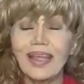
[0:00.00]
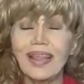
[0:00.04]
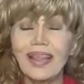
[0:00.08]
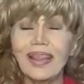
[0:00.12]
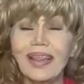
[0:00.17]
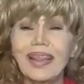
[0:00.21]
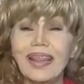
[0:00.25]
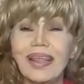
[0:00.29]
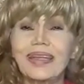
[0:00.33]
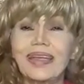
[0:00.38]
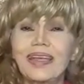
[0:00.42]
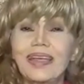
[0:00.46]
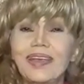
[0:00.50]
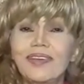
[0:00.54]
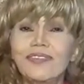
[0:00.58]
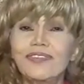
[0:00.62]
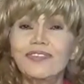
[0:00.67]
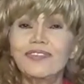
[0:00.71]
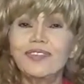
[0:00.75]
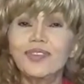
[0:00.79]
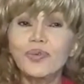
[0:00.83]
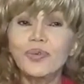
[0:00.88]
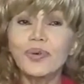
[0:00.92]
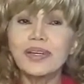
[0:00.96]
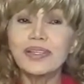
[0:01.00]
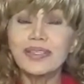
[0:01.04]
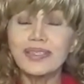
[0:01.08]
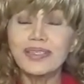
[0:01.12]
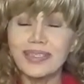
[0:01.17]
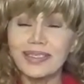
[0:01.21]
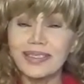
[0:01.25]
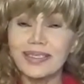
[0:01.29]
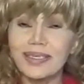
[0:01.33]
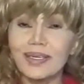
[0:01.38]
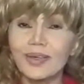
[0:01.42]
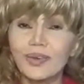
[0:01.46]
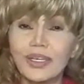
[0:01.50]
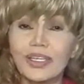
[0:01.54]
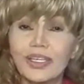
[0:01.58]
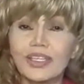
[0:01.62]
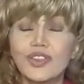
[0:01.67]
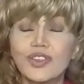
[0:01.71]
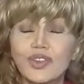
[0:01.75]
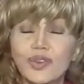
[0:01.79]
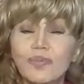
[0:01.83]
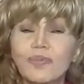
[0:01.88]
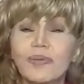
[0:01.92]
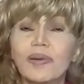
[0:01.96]
that if you were slow and
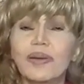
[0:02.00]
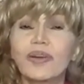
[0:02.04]
stupid,